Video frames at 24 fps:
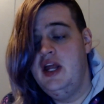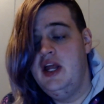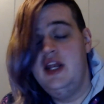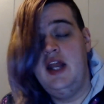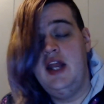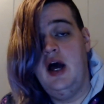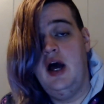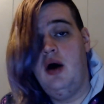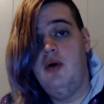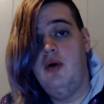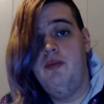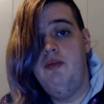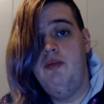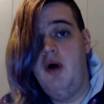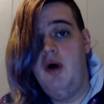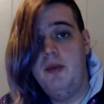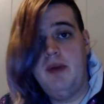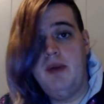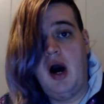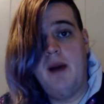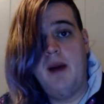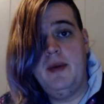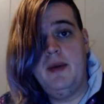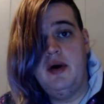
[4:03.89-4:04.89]
Now,
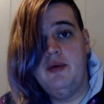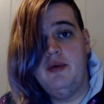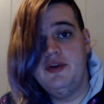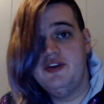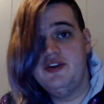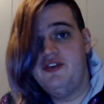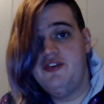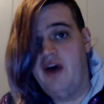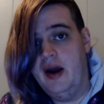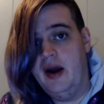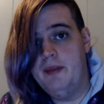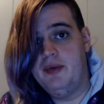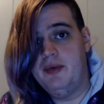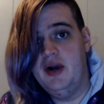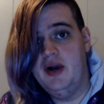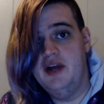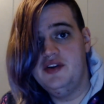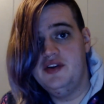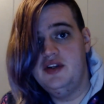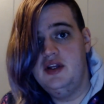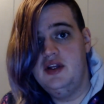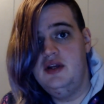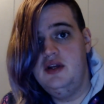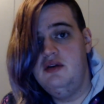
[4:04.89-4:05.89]
Obama was a fine
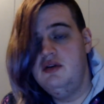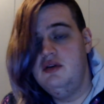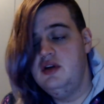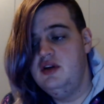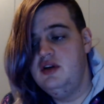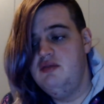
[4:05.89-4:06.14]
president.